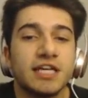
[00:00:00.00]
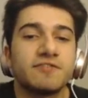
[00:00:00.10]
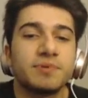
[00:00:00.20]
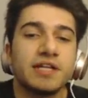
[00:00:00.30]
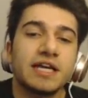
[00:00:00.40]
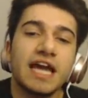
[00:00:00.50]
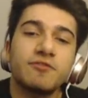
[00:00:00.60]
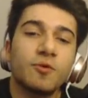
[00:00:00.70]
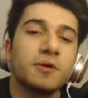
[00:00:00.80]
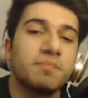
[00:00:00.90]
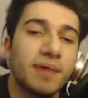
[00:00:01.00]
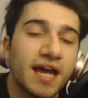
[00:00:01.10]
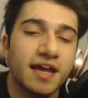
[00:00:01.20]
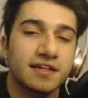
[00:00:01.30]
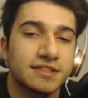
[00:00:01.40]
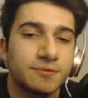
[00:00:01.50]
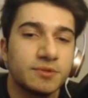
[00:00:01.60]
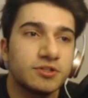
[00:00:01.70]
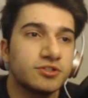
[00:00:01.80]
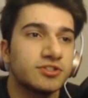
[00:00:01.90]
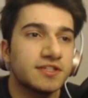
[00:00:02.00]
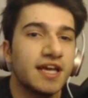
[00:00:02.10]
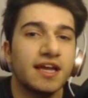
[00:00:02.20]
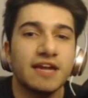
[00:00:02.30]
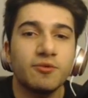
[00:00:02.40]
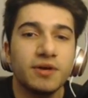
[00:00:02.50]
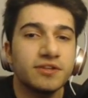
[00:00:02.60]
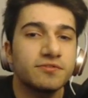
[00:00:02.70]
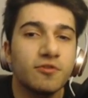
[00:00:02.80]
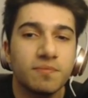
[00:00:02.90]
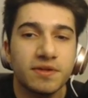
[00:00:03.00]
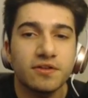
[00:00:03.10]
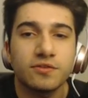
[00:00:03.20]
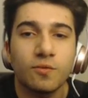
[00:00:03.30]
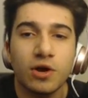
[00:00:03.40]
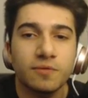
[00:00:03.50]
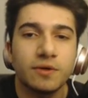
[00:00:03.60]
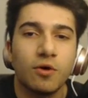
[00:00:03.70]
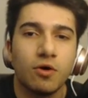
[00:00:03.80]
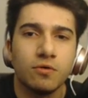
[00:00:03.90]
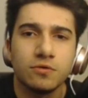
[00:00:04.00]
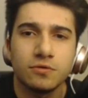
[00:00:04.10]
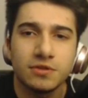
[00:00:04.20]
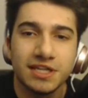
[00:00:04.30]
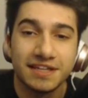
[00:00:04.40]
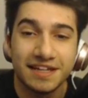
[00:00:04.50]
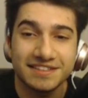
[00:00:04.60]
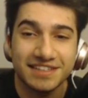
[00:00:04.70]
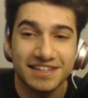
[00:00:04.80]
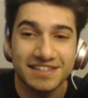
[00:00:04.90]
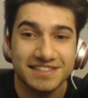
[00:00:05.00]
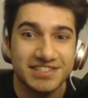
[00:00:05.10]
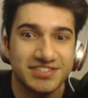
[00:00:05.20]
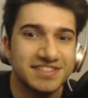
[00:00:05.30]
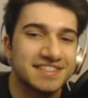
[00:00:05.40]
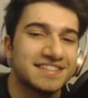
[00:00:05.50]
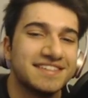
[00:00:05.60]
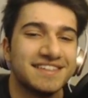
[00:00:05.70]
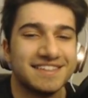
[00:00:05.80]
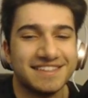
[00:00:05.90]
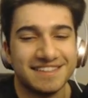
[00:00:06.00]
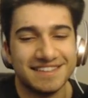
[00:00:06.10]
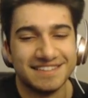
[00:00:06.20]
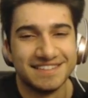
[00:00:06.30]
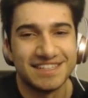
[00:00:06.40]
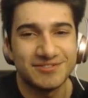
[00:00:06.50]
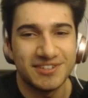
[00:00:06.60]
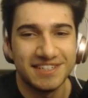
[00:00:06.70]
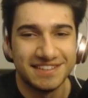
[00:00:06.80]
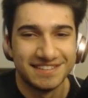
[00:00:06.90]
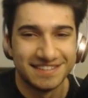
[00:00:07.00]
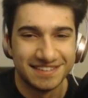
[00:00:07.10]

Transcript: left, but like everyone backed when we could have just attacked. Everyone has full build, so what are we? Holy, that's a lot of sentries. That's funny.